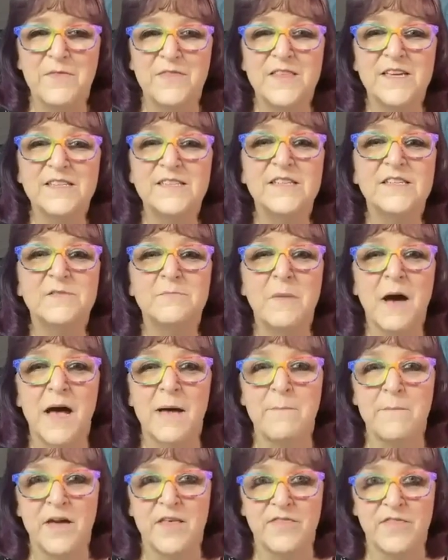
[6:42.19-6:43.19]
This is
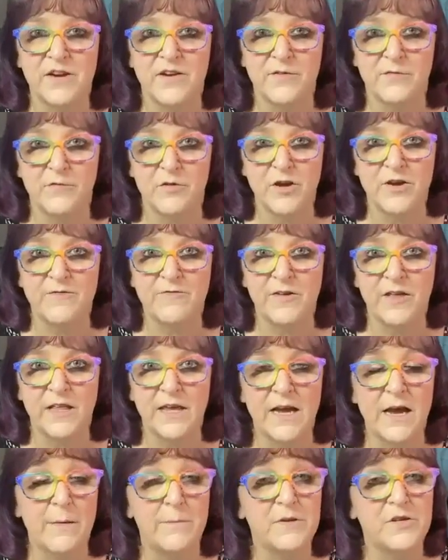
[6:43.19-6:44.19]
my method of
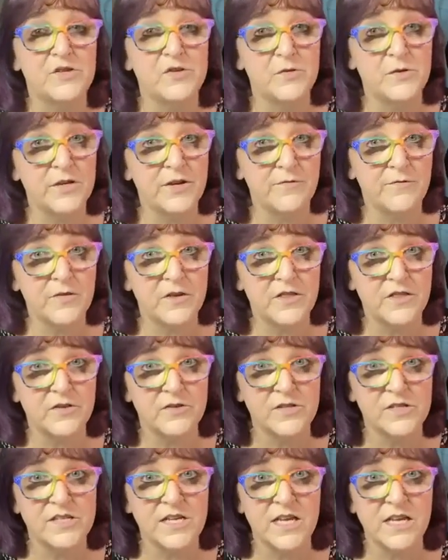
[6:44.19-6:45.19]
refilling. I've been doing it for
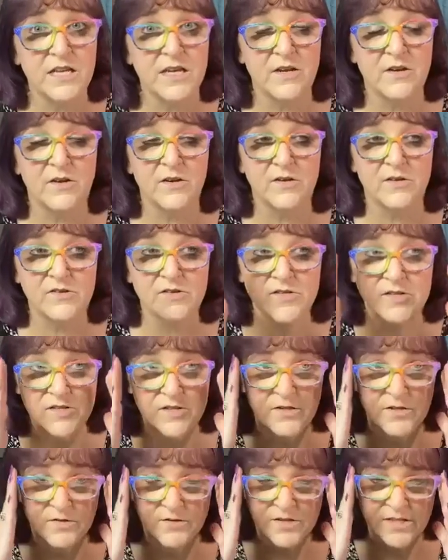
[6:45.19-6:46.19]

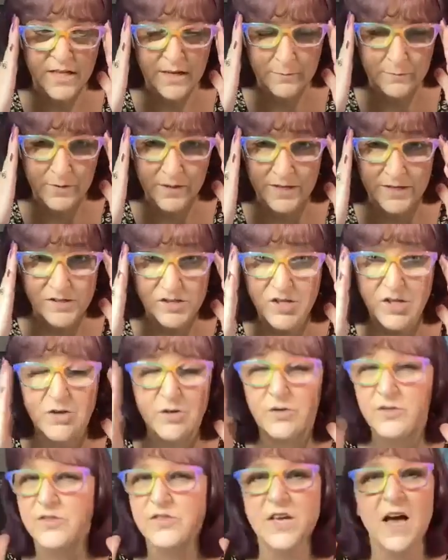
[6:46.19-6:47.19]
13 plus
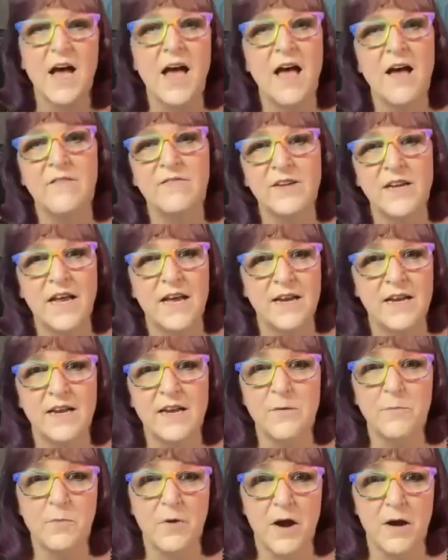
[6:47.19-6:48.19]
years. I haven't had
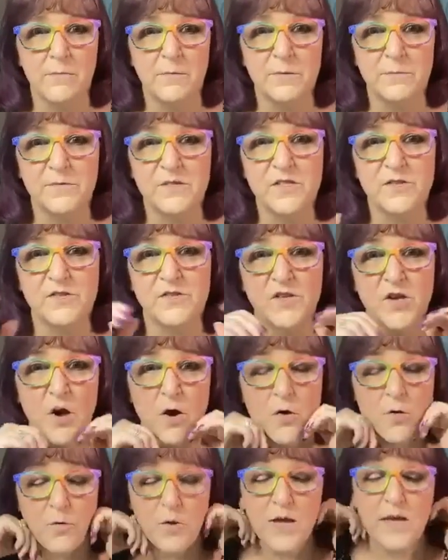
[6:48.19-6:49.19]
any problems,
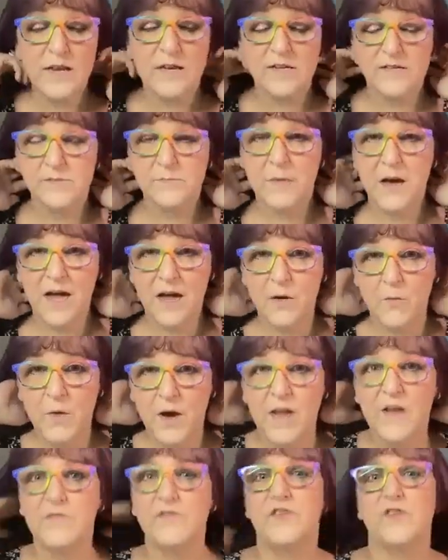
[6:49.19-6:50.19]
so it is my
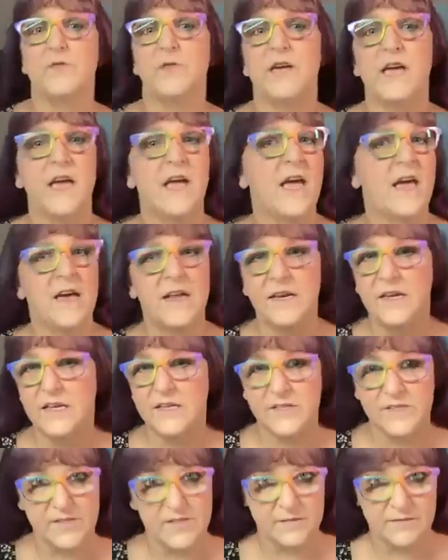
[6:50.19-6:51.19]
way of doing it, and